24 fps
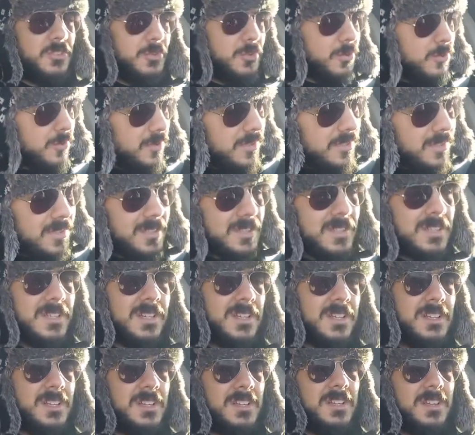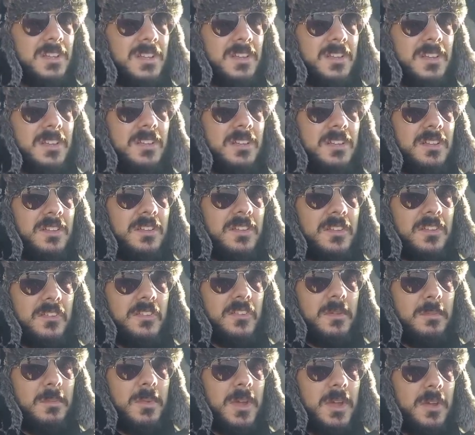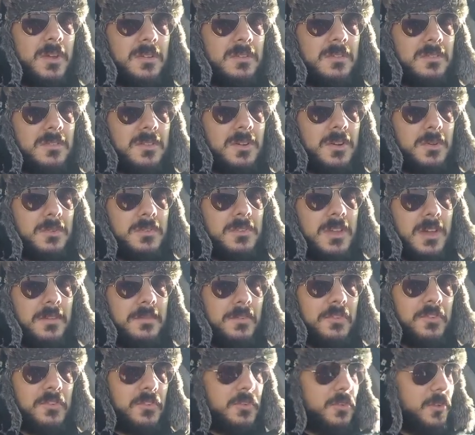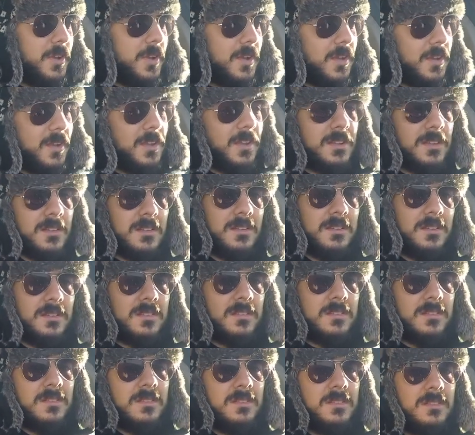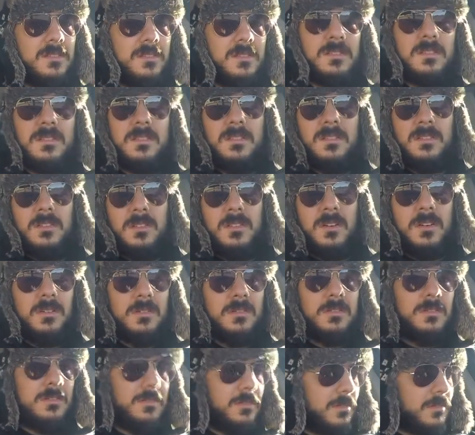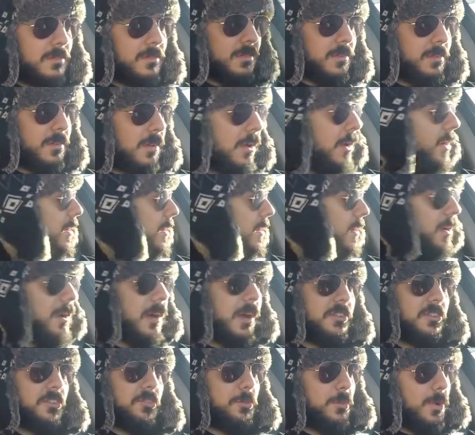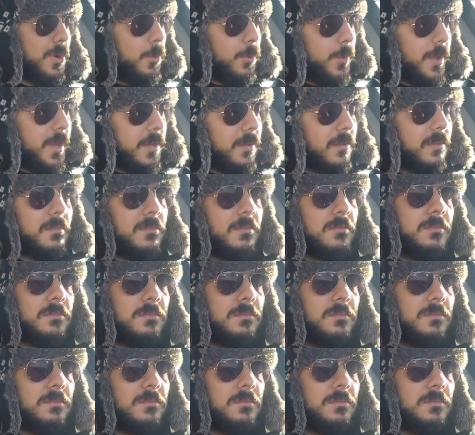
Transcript: I do, because I'm my own toughest critic, and you know, I just want to win.